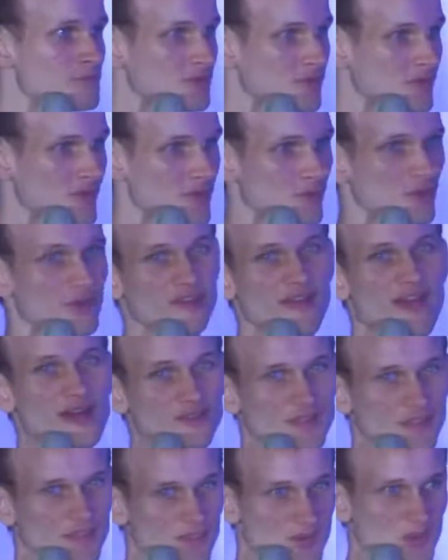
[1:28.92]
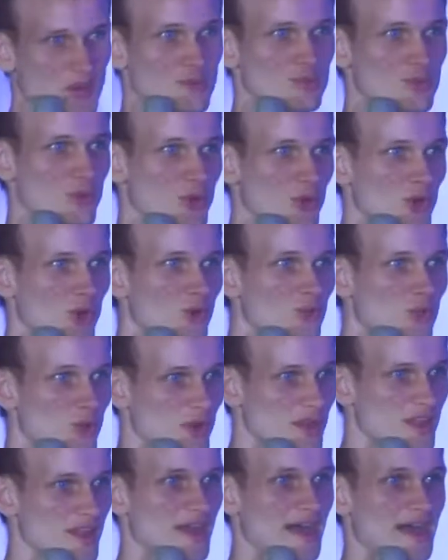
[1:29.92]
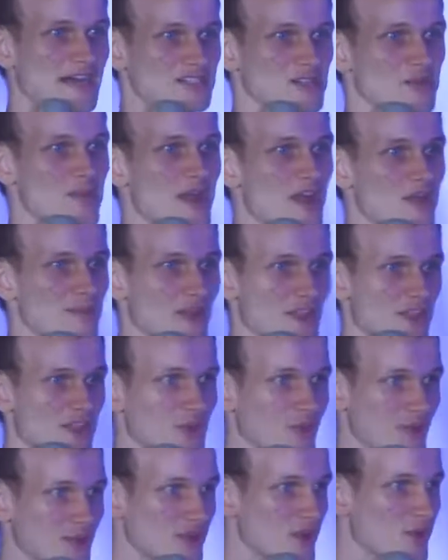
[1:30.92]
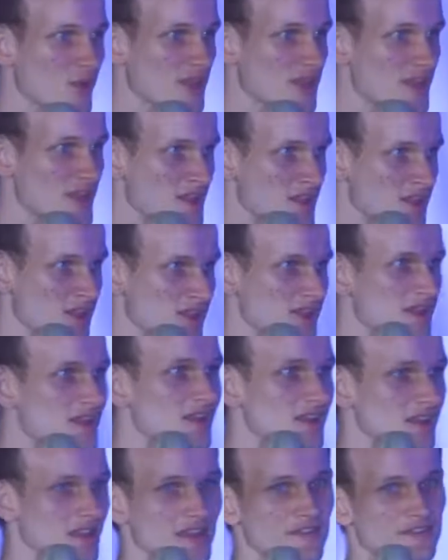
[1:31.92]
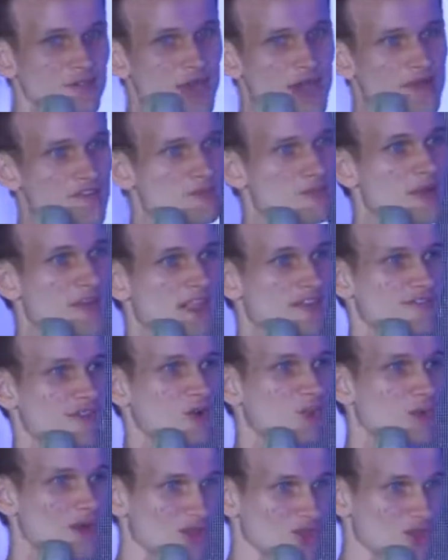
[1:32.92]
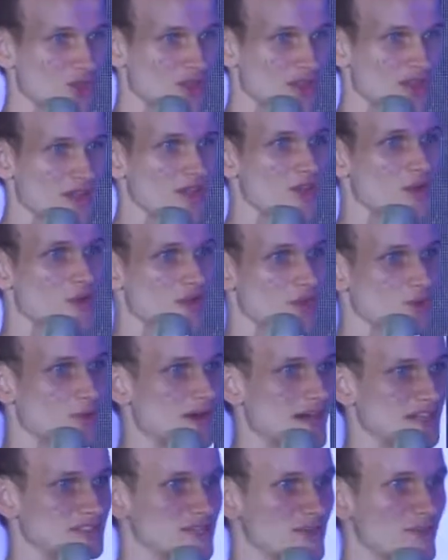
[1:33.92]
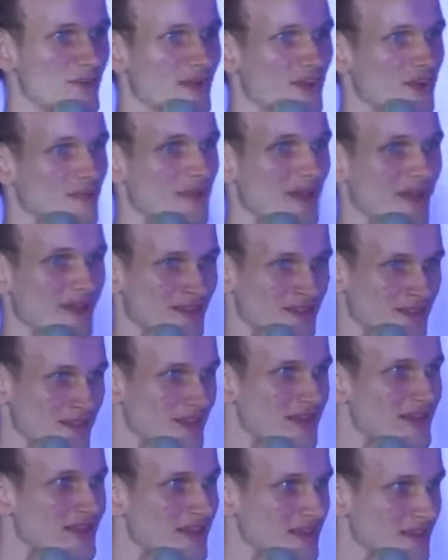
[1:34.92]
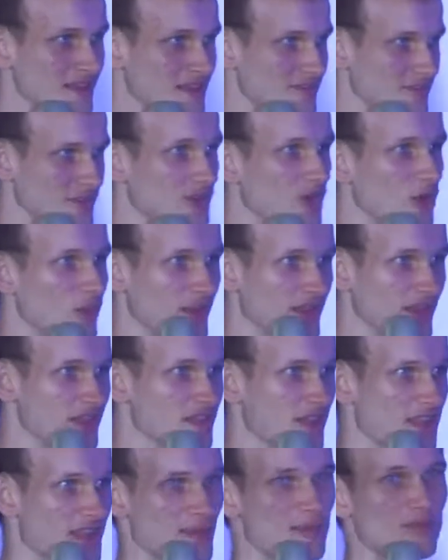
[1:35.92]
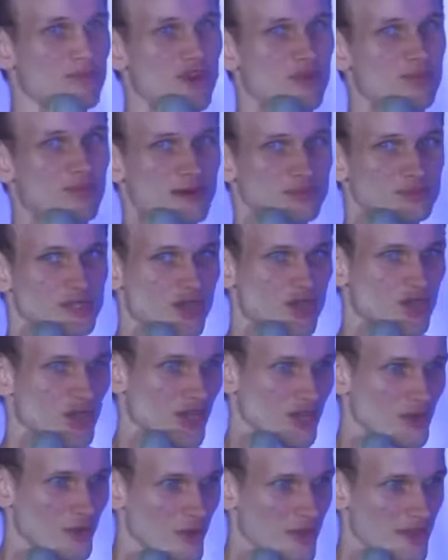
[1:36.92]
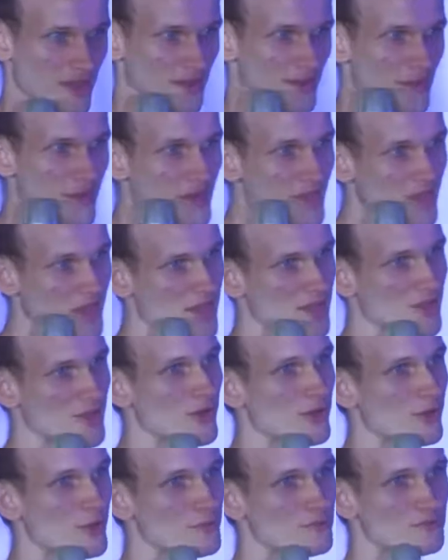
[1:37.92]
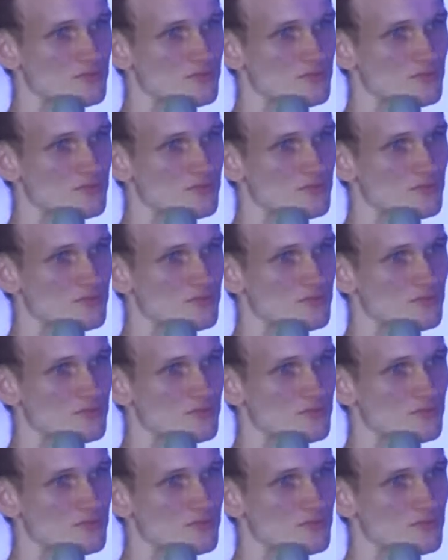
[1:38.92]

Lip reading: sort of how the Ethereum protocol works, I highly recommend doing those things. If you have specific questions, I also highly recommend even going into some of our public channels. So